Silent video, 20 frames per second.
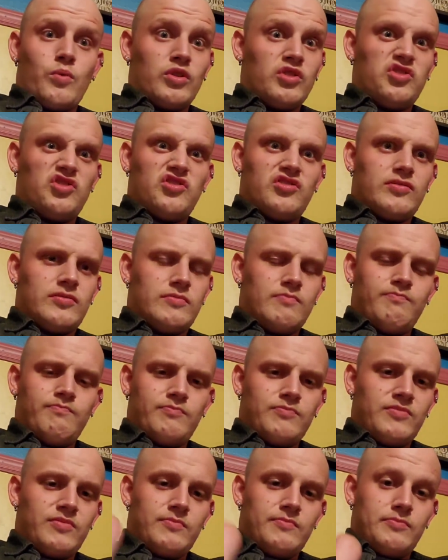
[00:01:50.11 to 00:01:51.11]
was
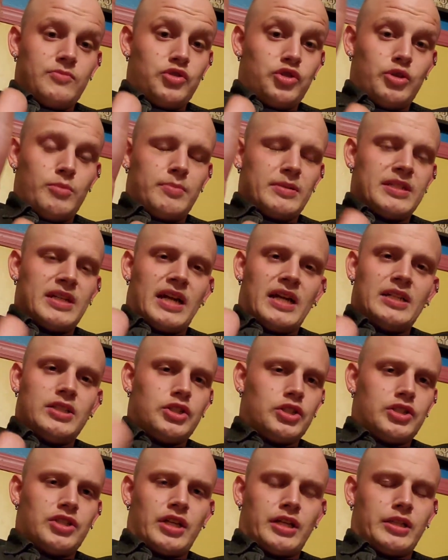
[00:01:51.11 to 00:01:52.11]
super tight,
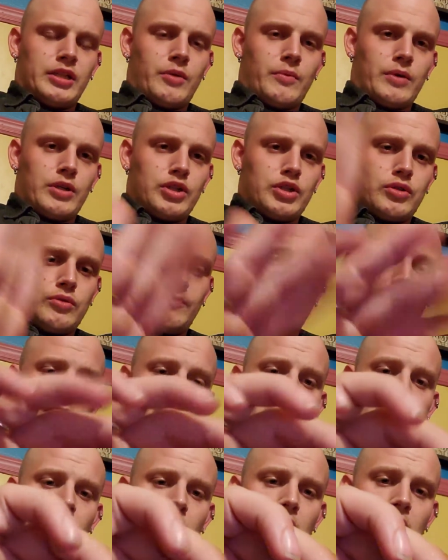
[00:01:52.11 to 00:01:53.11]
just like the original.
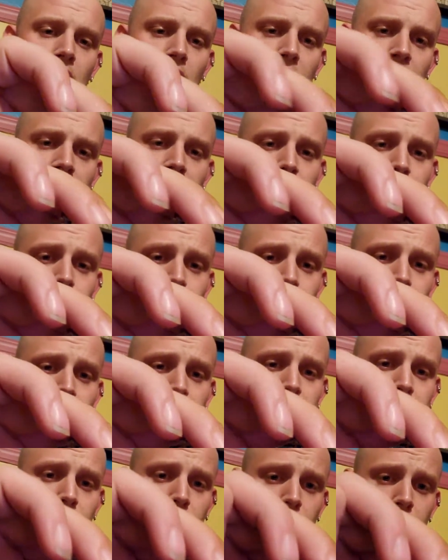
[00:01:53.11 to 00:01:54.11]
I have went in
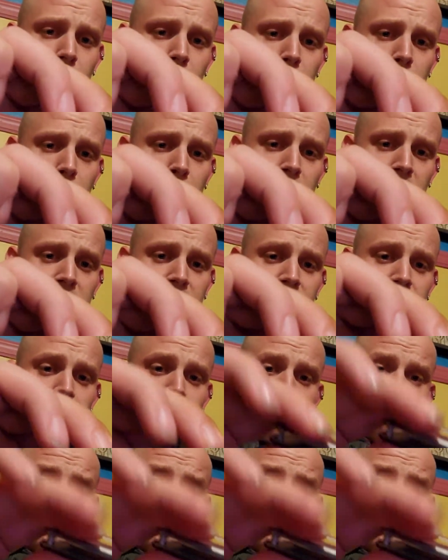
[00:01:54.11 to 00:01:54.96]
there and bent it